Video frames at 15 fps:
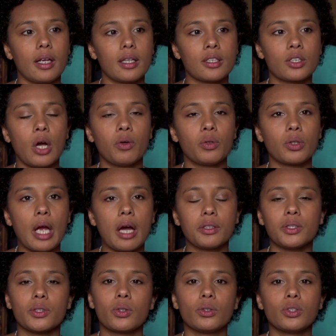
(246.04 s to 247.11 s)
it's
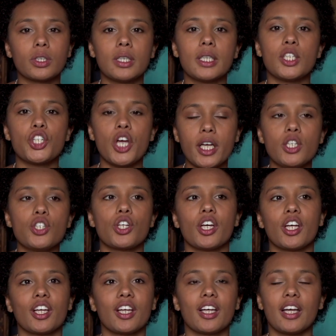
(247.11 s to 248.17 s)
constantly
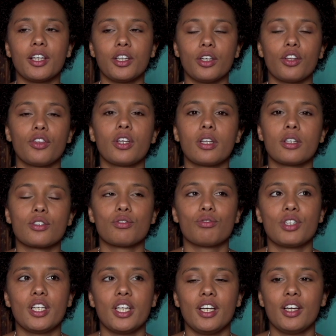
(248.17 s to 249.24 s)
changing, and I think that's a
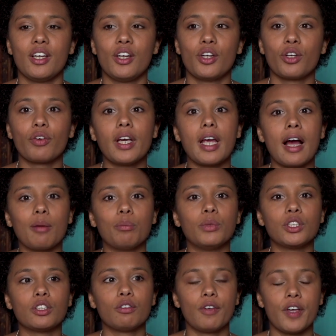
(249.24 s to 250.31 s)
really great
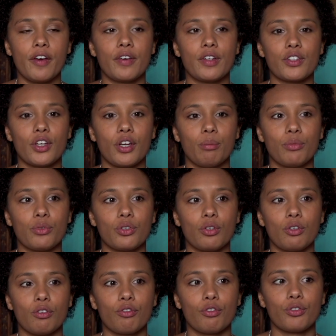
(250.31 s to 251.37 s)
atmosphere in terms
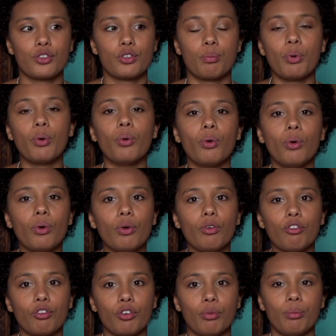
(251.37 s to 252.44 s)
of support
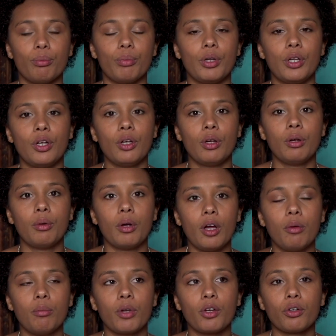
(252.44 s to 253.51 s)
from
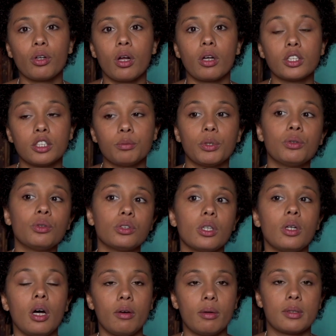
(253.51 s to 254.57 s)
local artists, but
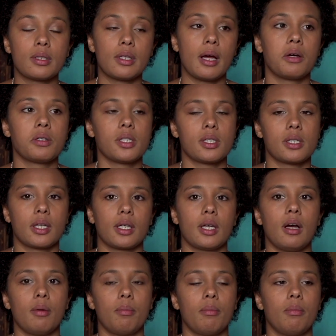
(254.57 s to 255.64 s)
also artists that
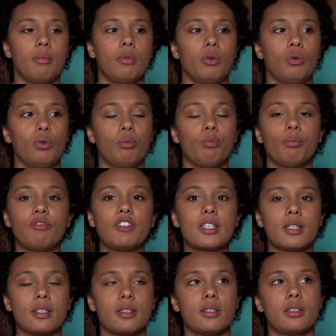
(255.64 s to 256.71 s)
come, or
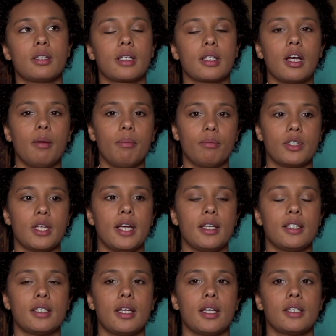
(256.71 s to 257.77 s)
visitors that come to
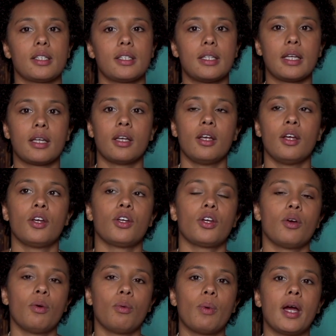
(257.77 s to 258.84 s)
Hastings and then
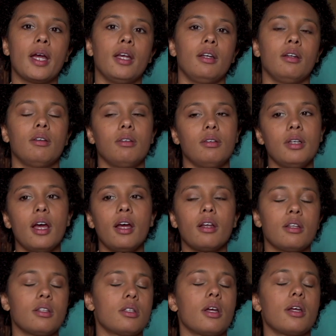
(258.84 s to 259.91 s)
go away. And yeah,
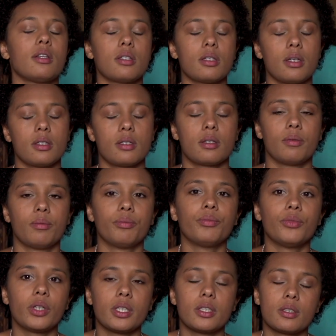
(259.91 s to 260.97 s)
it's nice, there's
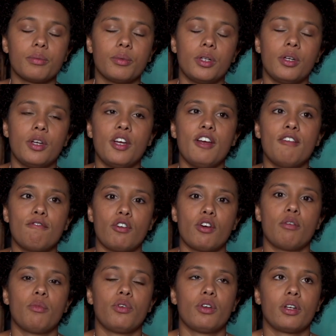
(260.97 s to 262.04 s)
a nice
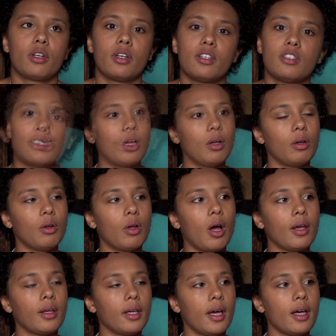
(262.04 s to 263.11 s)
environment.
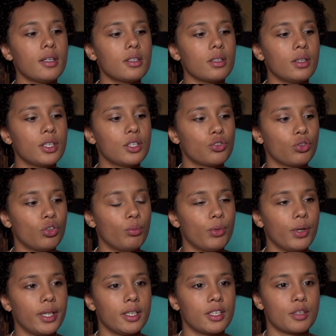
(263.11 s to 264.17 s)
I guess I draw
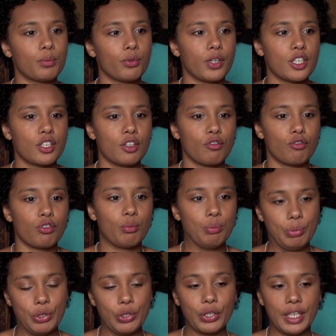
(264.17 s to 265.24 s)
my inspiration
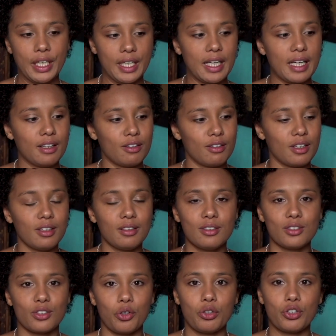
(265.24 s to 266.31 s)
from looking at
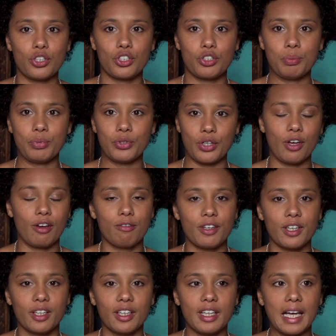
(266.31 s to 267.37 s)
things, so just
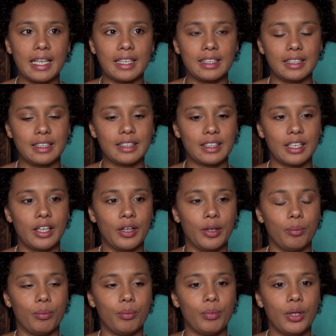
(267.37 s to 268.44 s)
observing, and
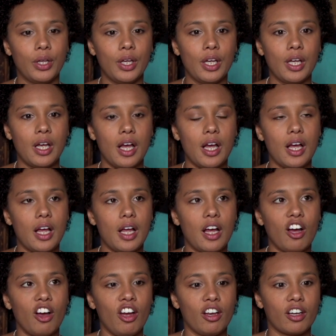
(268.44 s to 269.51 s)

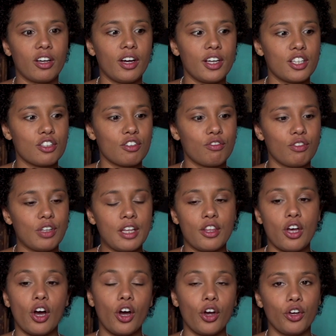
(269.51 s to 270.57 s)

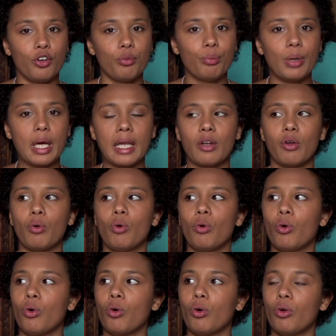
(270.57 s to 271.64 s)
the home and
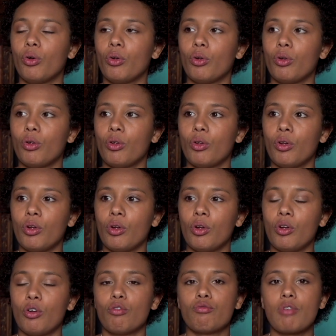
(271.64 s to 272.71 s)
or
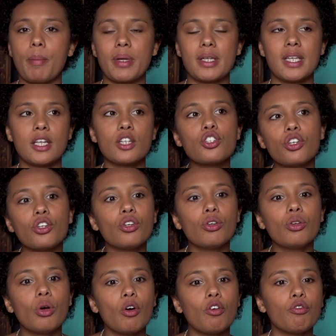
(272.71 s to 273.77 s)

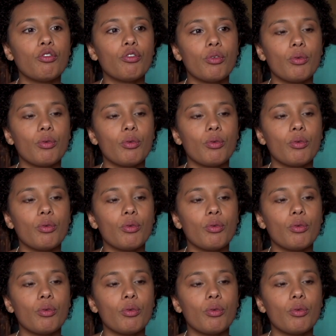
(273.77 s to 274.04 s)
repetition of